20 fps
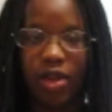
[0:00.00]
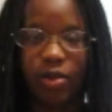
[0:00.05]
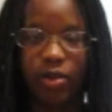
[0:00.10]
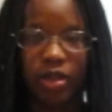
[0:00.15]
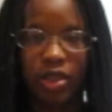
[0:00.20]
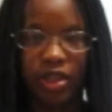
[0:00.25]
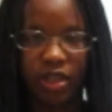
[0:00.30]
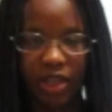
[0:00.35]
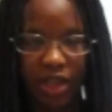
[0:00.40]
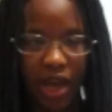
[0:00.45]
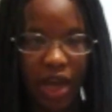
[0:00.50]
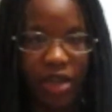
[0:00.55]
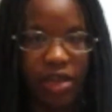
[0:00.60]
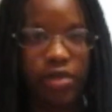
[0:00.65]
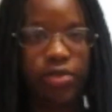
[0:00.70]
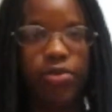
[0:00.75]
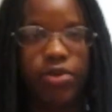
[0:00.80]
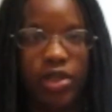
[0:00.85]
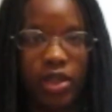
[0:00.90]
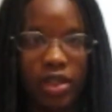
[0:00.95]
It was just kind
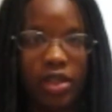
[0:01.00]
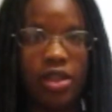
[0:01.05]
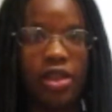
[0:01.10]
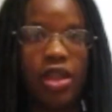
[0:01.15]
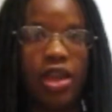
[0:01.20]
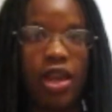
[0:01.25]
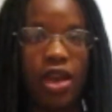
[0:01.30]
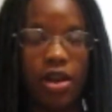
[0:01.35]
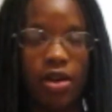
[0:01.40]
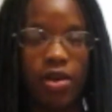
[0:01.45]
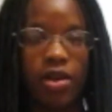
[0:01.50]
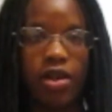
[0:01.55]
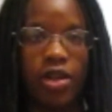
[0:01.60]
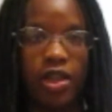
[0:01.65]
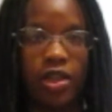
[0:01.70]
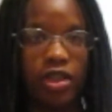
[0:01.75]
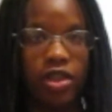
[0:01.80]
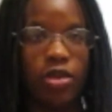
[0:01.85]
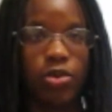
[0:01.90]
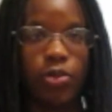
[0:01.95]
of just there, and
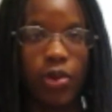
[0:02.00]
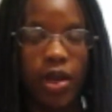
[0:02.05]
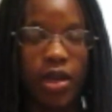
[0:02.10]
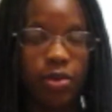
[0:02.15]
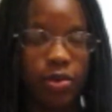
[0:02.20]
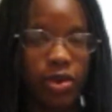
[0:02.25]
I just ran.